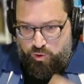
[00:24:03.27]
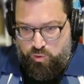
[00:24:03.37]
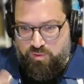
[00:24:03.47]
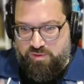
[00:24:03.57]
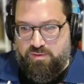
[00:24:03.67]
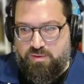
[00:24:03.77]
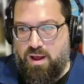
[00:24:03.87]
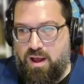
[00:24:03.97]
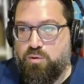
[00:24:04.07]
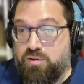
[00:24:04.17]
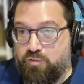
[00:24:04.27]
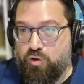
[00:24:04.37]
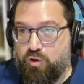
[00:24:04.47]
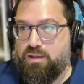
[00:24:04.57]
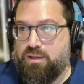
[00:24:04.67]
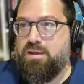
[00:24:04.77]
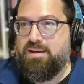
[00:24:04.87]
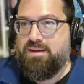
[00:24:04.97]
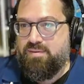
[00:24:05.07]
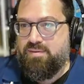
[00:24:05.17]
use usefully
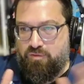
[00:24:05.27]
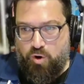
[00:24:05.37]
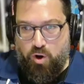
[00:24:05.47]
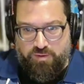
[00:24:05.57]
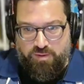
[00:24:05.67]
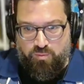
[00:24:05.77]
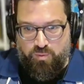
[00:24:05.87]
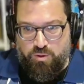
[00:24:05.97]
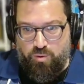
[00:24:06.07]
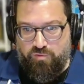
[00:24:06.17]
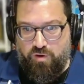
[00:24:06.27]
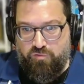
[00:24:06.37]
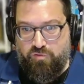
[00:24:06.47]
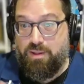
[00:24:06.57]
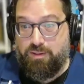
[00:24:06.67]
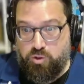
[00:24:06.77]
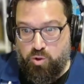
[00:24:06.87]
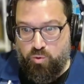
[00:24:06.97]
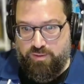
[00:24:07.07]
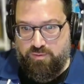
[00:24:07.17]
inside of a context window of 1 million
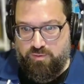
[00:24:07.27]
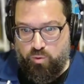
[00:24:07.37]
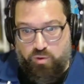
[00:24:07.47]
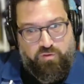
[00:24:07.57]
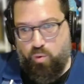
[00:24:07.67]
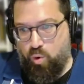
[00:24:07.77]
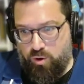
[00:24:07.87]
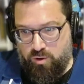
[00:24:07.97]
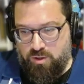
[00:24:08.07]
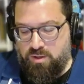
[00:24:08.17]
tokens or even more.